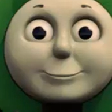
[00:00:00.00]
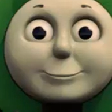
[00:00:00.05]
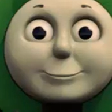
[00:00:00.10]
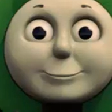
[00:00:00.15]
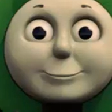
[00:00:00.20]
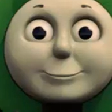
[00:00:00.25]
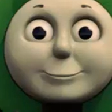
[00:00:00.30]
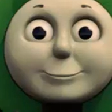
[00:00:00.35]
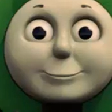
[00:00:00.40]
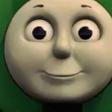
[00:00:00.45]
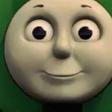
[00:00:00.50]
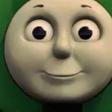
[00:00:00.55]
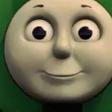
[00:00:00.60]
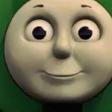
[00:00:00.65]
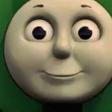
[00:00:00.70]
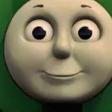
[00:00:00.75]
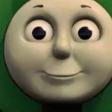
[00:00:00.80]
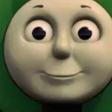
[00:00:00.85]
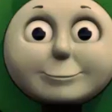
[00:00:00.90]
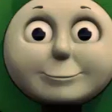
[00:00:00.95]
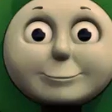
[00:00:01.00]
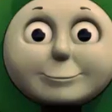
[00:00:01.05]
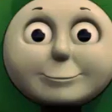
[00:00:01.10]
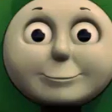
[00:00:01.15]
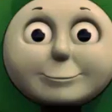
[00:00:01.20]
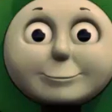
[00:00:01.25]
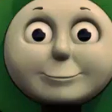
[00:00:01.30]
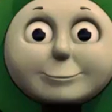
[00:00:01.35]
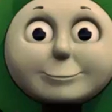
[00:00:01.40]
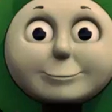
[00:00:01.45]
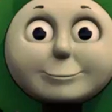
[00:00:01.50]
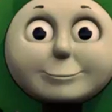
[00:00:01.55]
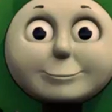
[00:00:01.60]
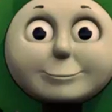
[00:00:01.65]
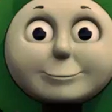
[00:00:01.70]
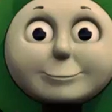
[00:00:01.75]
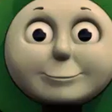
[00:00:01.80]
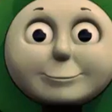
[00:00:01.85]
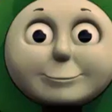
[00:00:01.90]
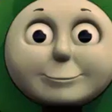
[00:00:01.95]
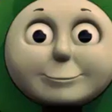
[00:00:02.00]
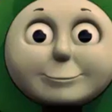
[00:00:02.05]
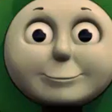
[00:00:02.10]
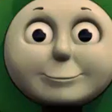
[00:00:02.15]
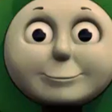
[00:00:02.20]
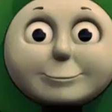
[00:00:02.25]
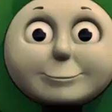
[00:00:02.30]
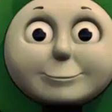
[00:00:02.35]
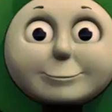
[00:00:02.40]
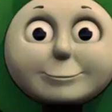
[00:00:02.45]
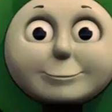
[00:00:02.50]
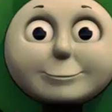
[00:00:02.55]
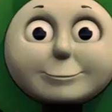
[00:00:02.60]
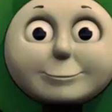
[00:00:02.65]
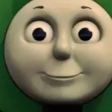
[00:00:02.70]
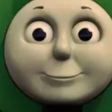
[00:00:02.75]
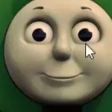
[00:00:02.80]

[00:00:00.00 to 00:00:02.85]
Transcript: [no speech]